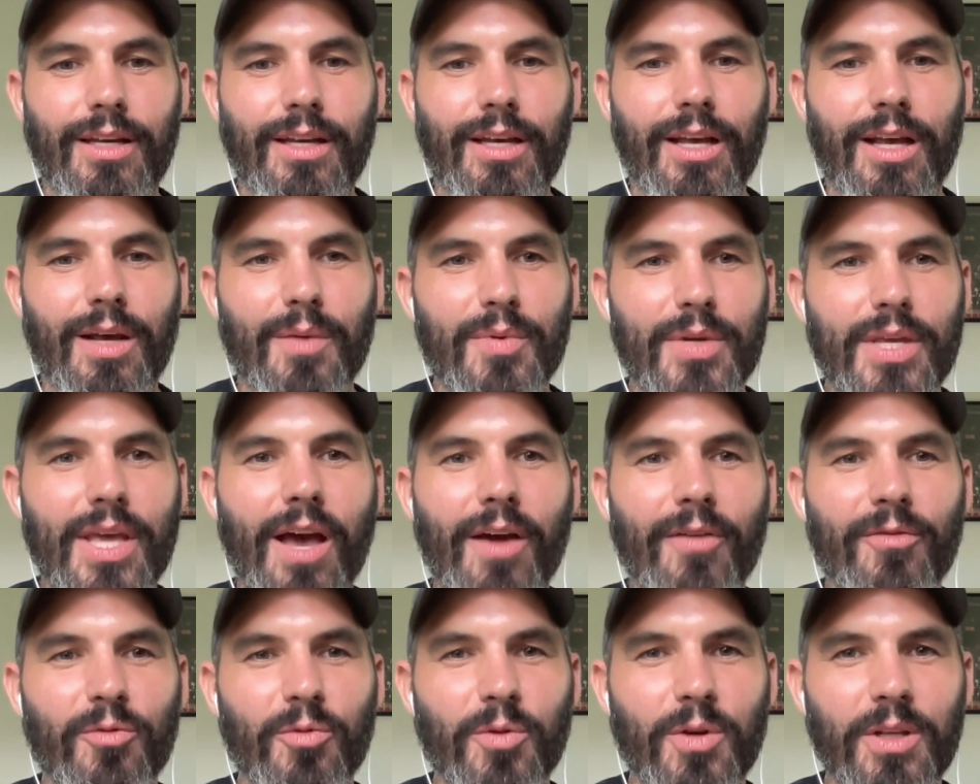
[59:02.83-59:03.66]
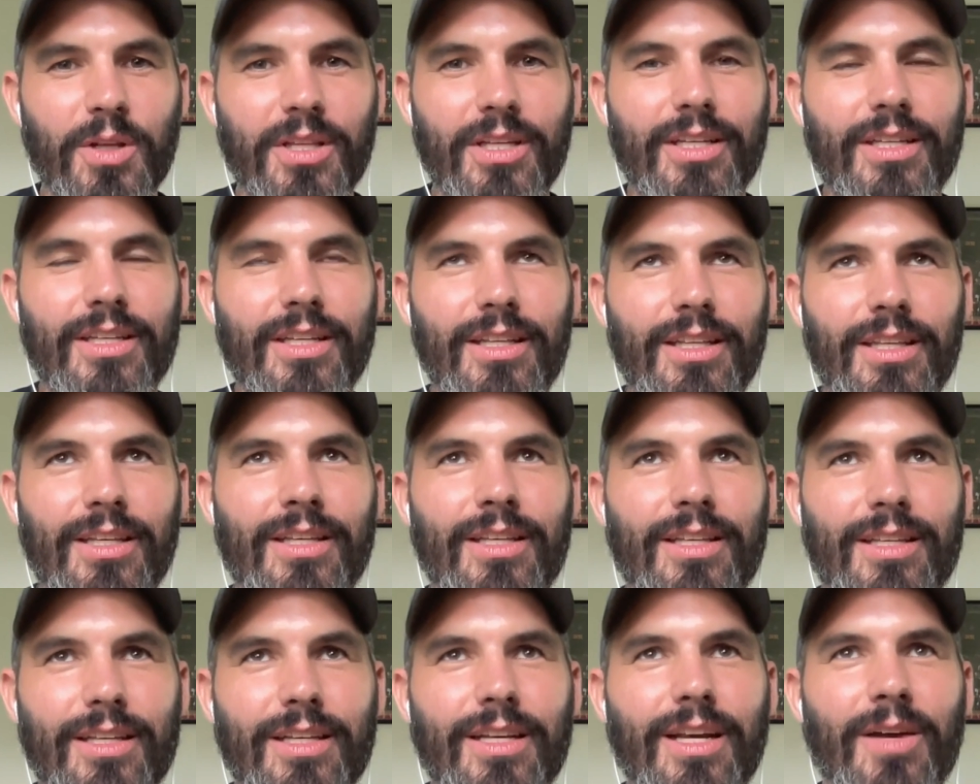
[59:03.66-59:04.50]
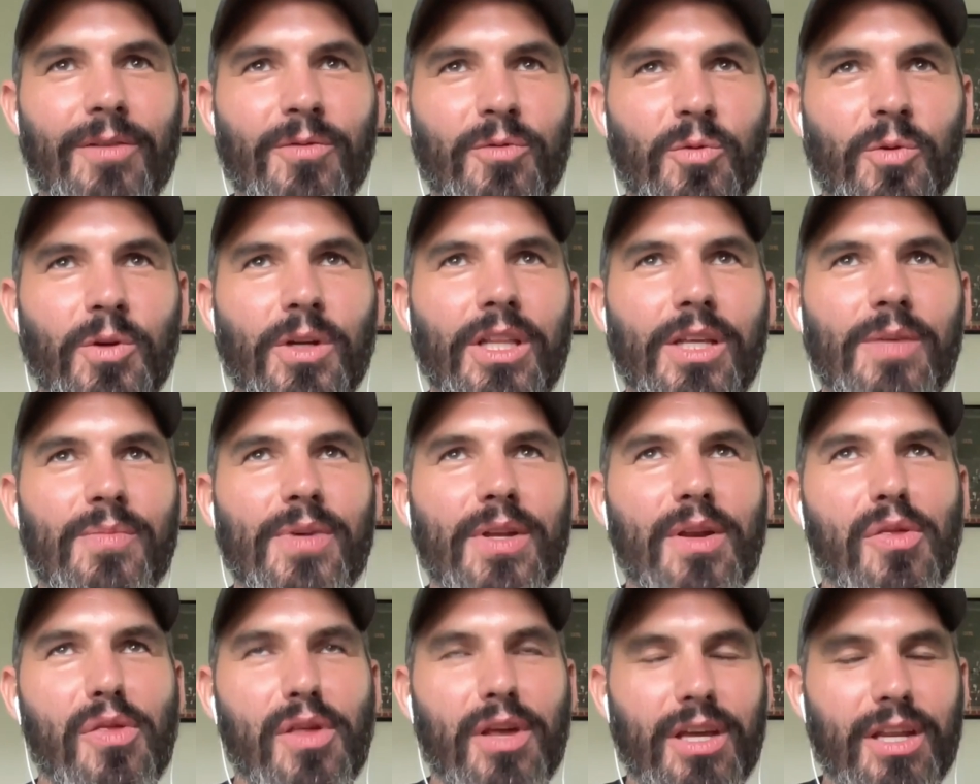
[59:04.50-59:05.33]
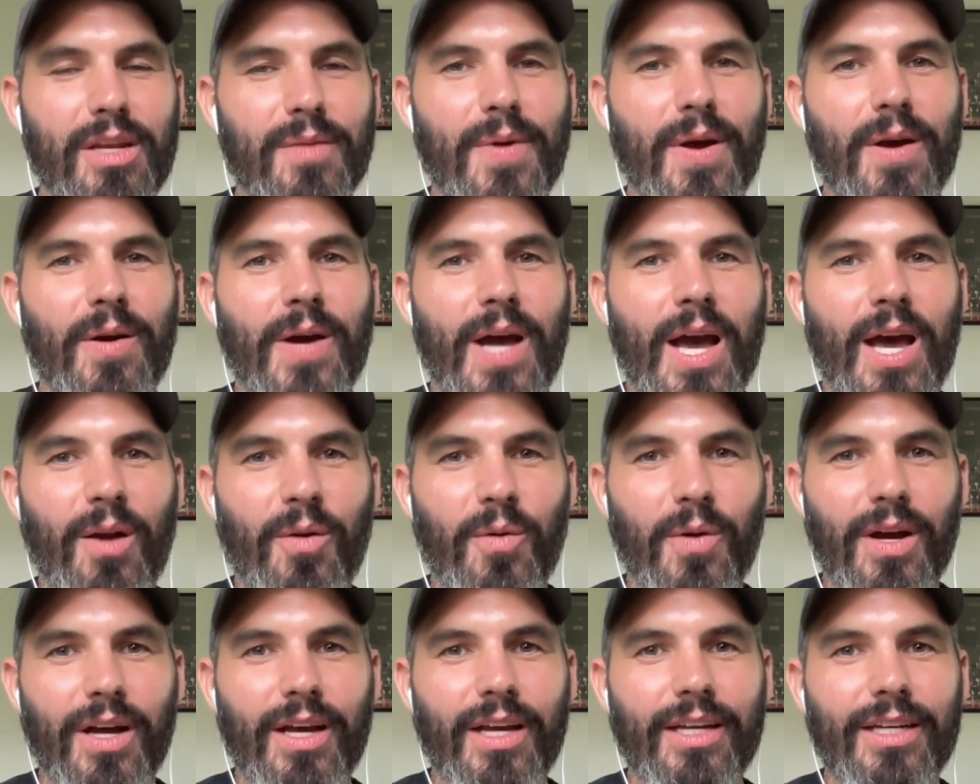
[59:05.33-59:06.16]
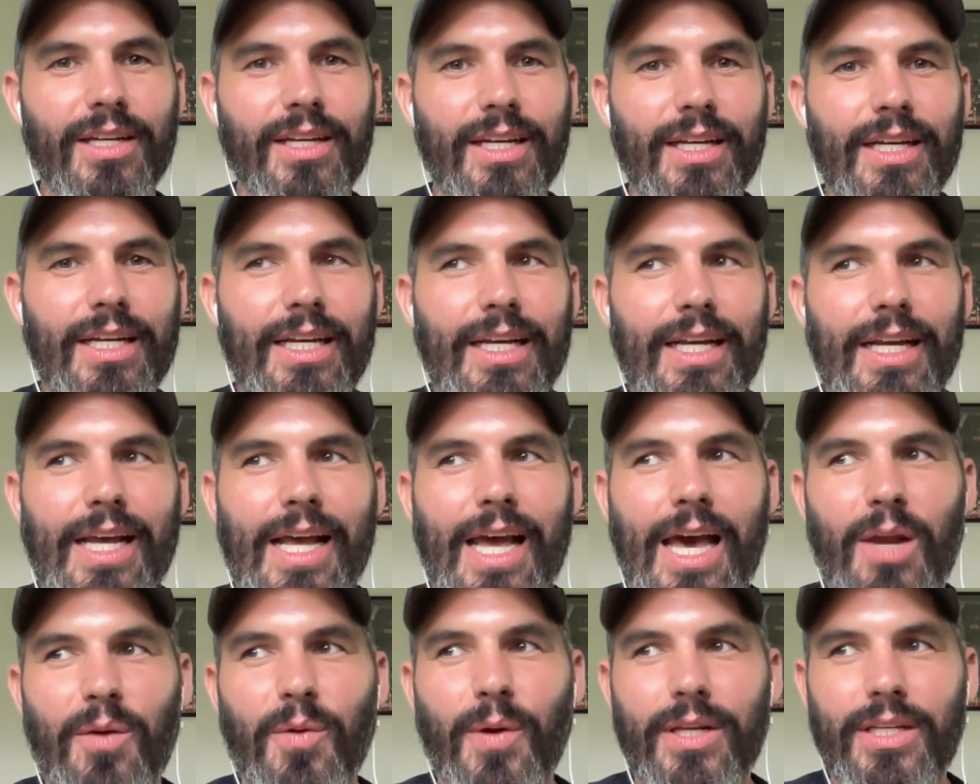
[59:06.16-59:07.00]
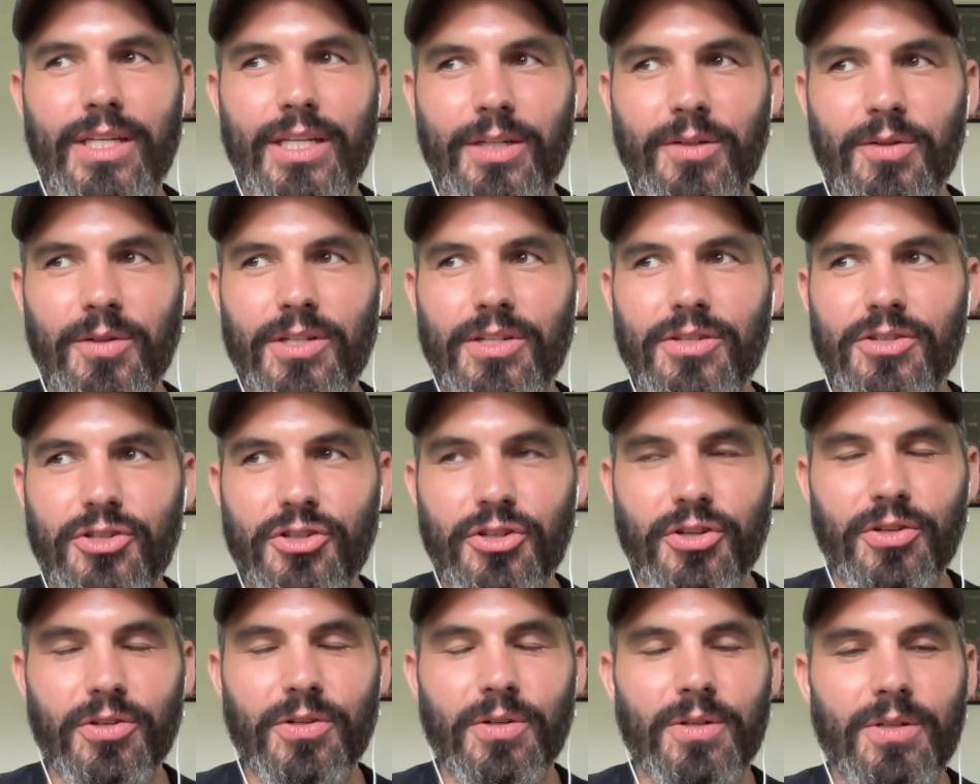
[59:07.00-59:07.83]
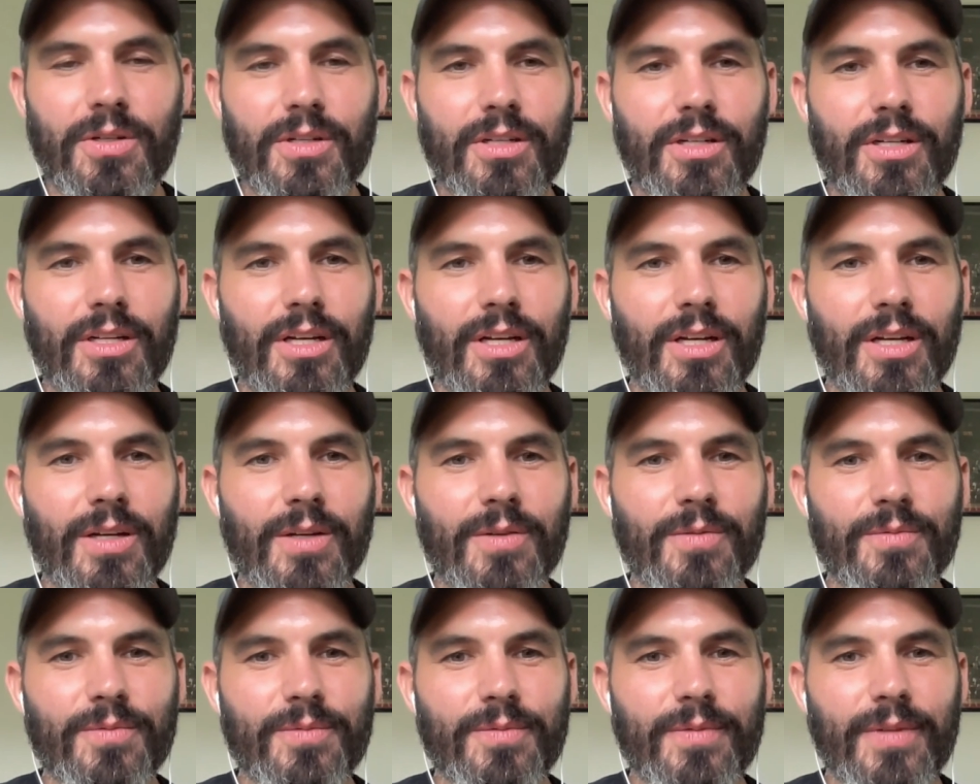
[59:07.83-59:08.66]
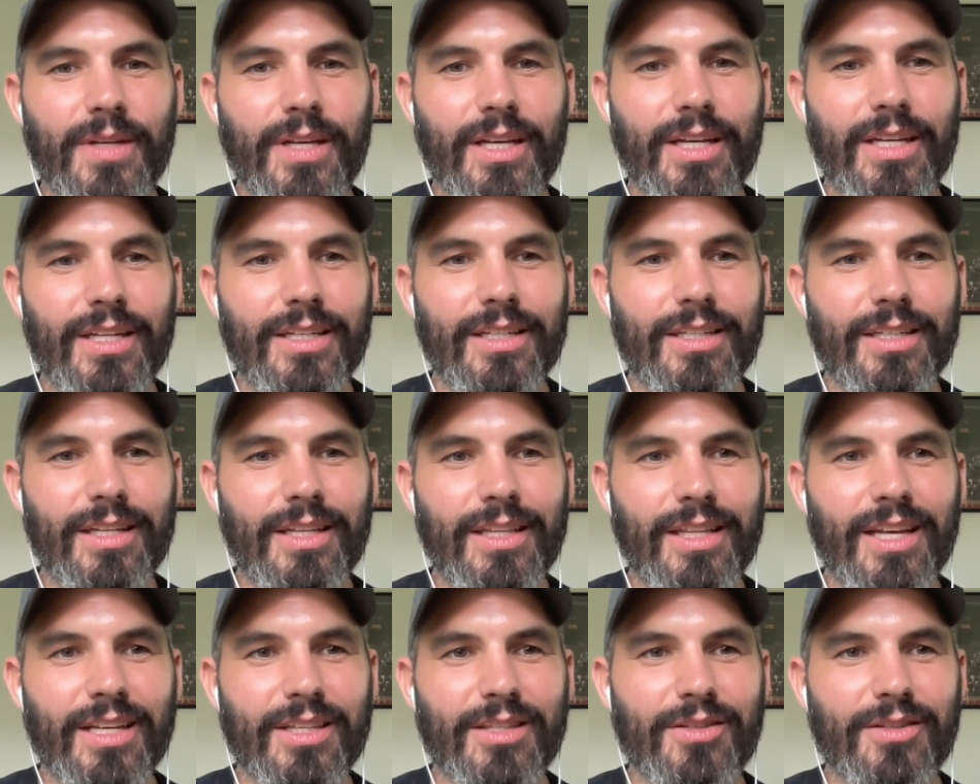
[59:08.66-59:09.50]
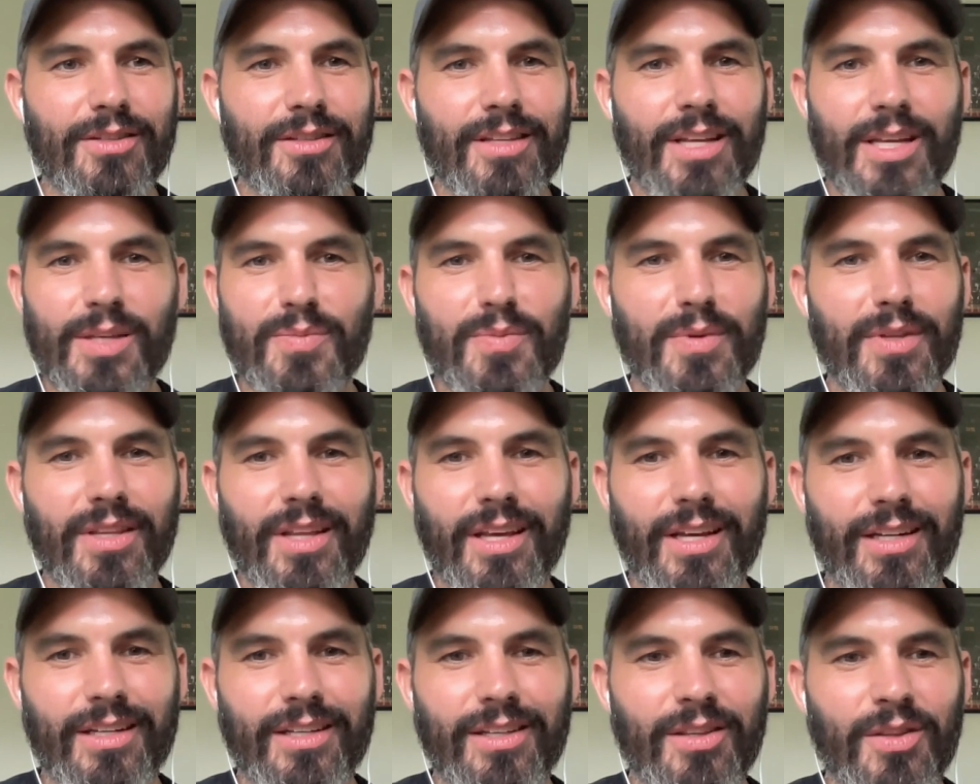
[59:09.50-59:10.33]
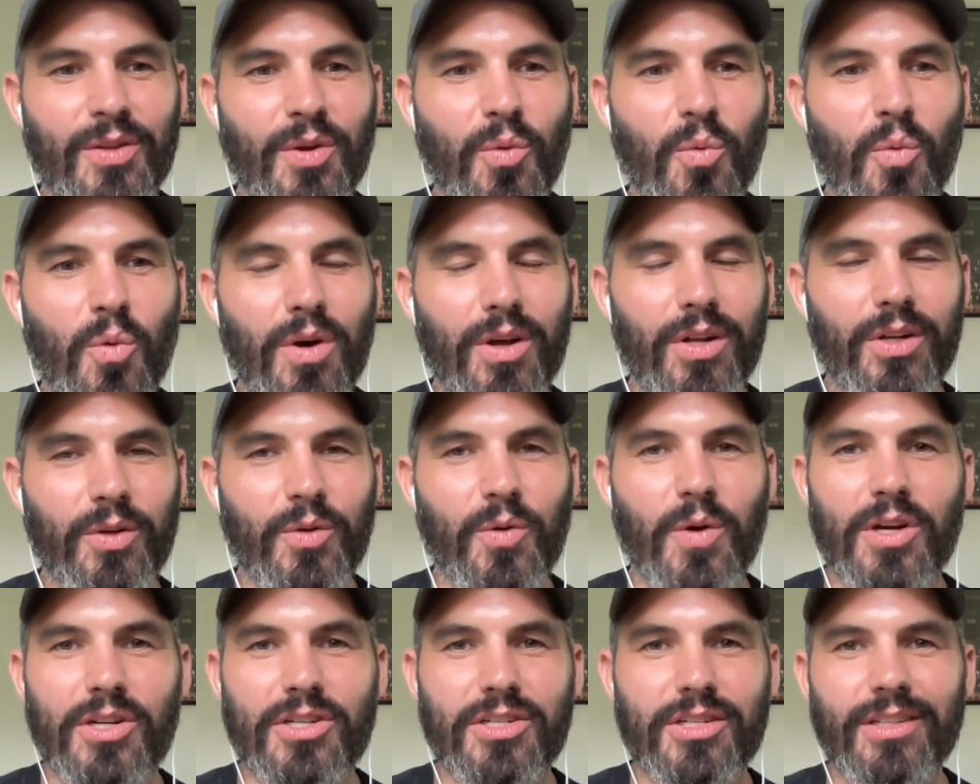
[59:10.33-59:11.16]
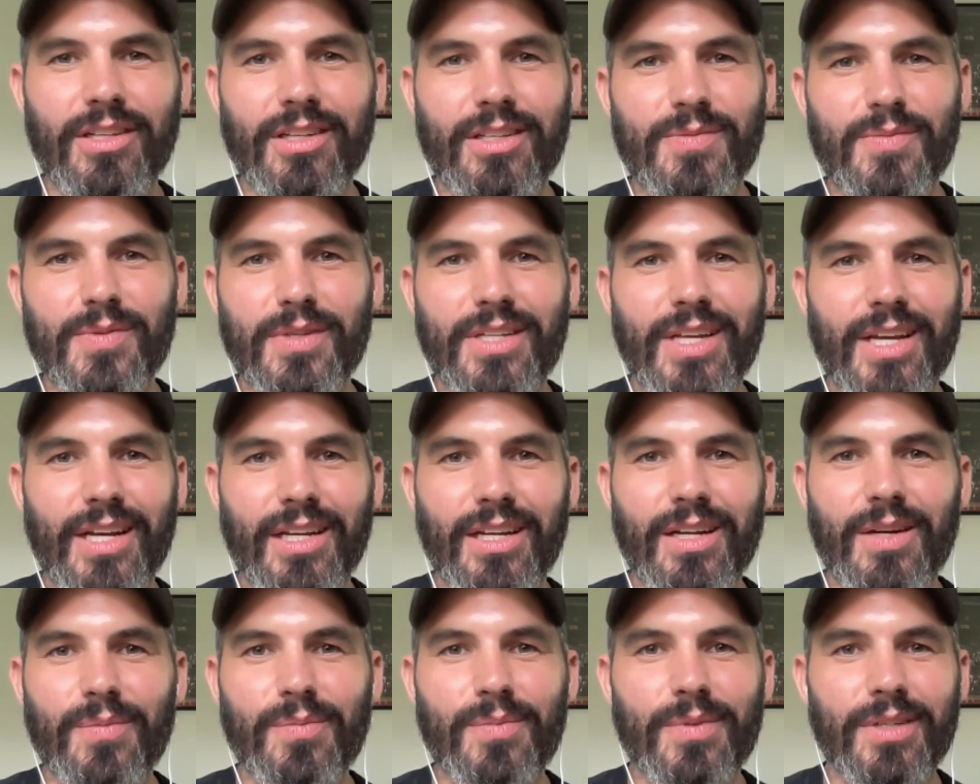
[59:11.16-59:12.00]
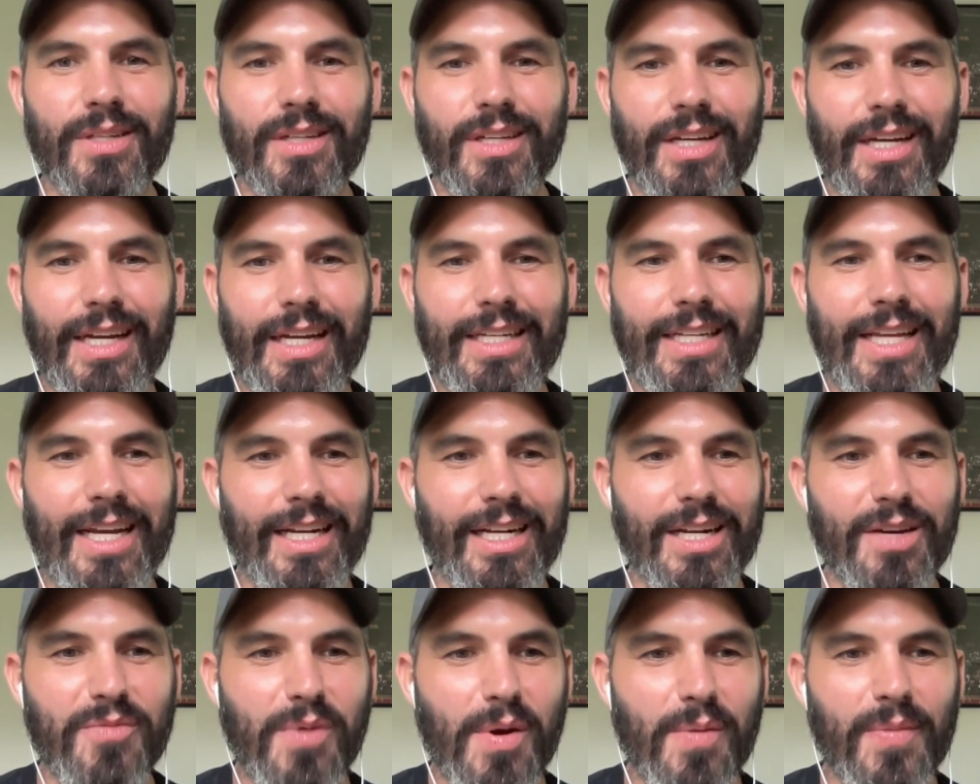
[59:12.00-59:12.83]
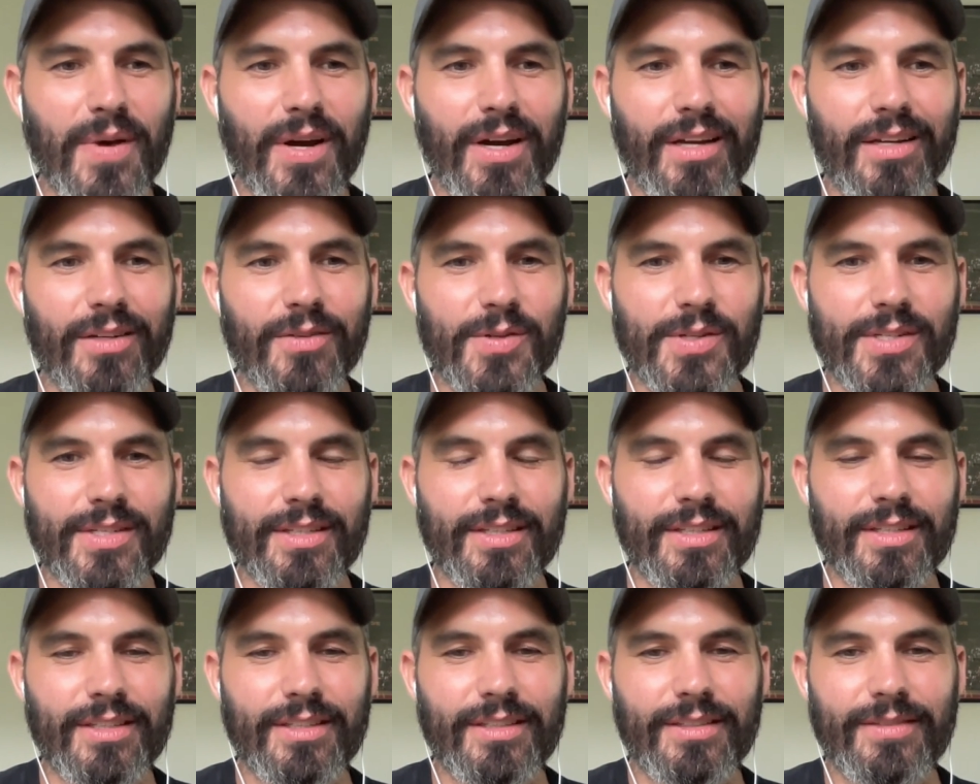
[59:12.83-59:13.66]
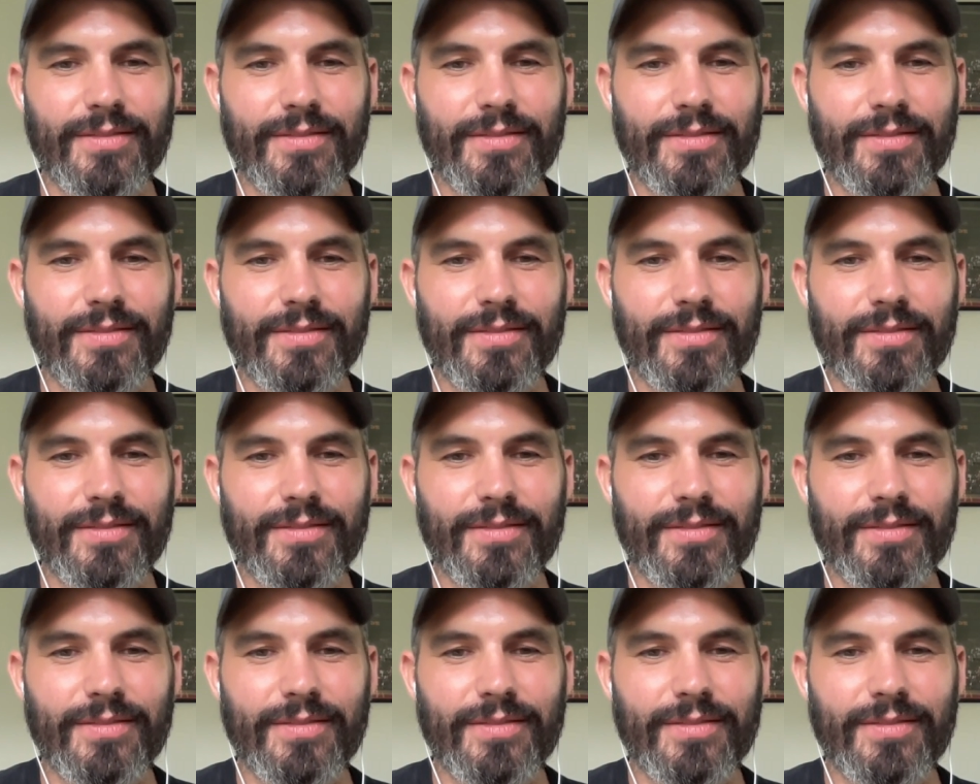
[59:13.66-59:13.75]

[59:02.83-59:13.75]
But yeah, I've really been thinking about how do I decrease churn. And that's been like the one question that's been taking up my mind recently.